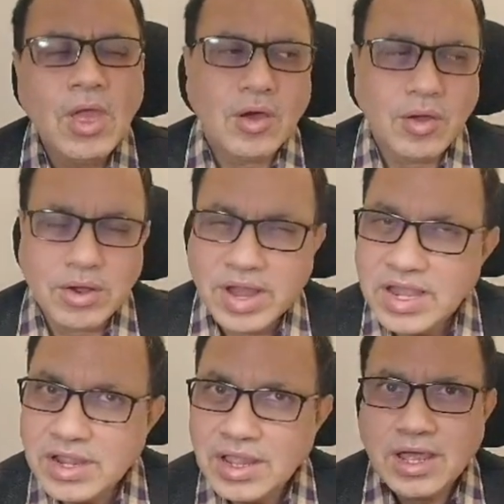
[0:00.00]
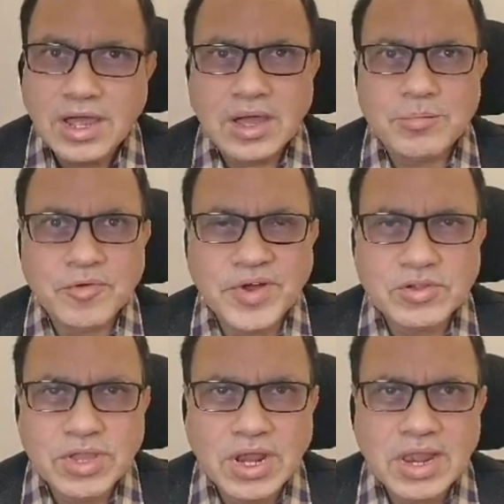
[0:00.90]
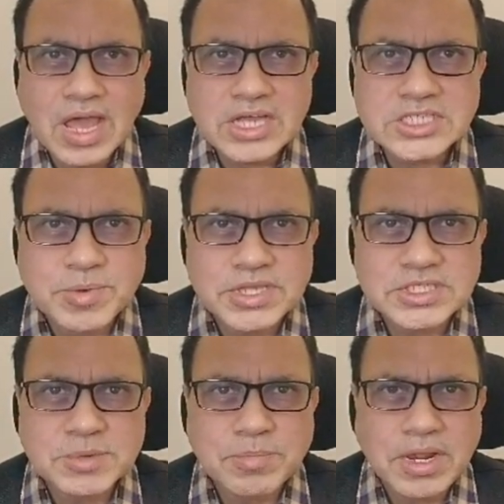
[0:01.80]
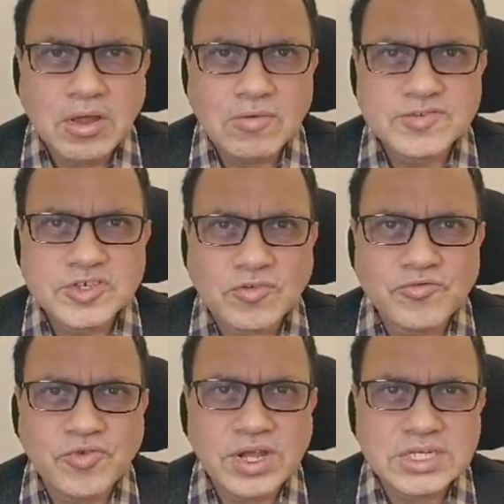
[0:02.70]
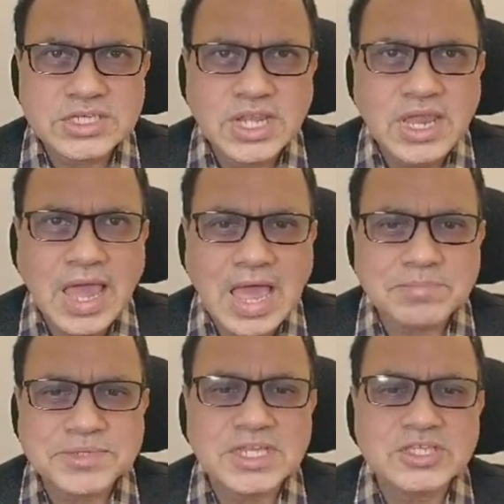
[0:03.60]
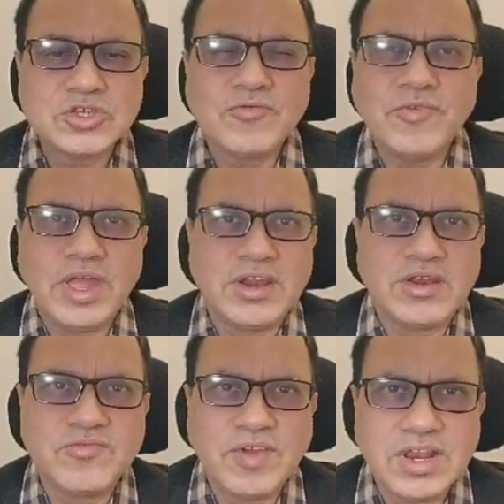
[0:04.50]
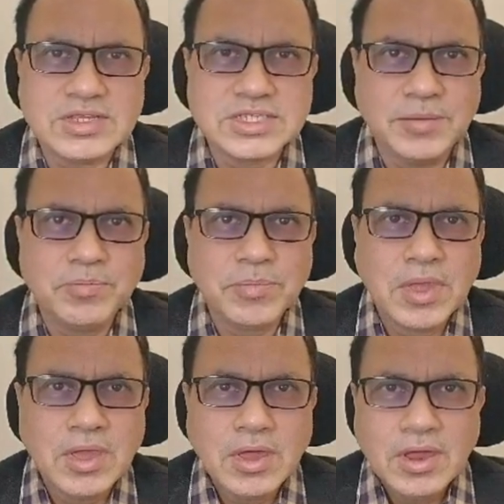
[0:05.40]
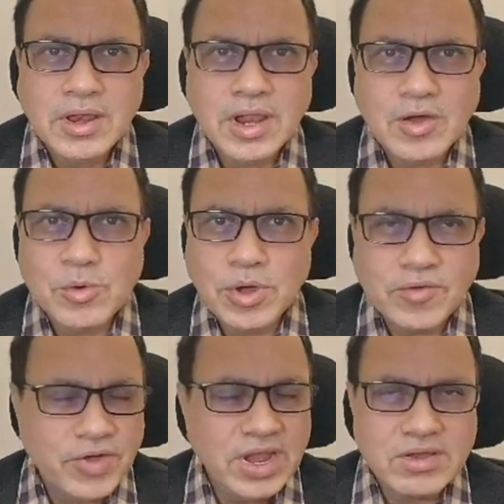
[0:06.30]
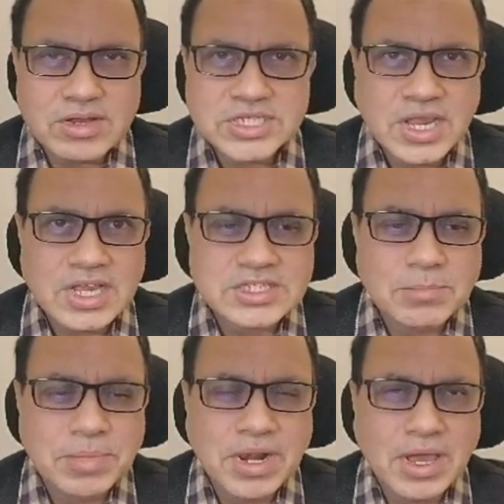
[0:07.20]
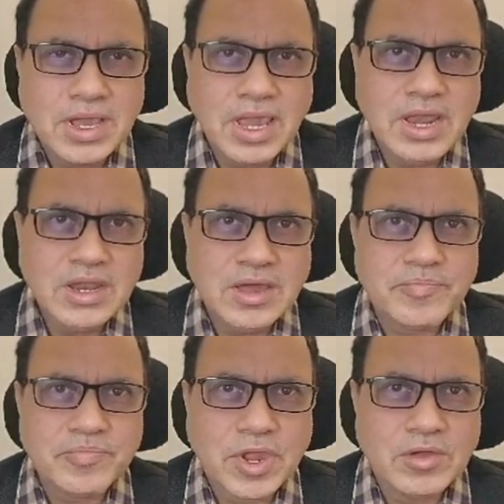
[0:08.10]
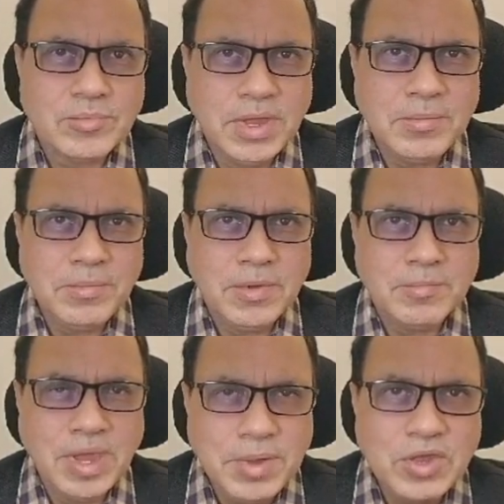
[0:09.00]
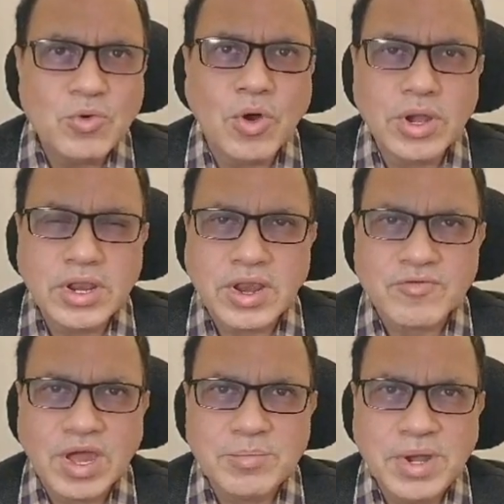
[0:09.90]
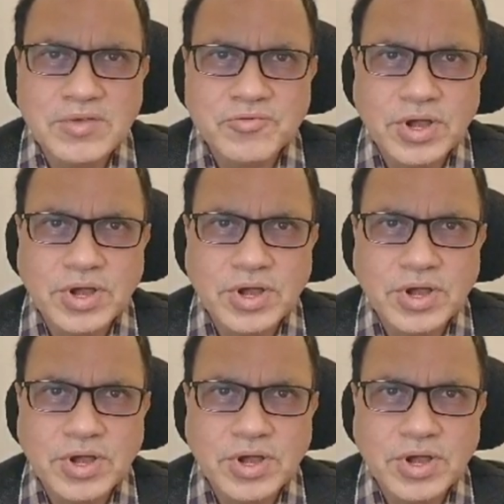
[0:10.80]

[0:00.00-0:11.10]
All right. Moving to the last principle of software testing, absence of error fallacy. Now, a very interesting example again, maybe you got a requirement for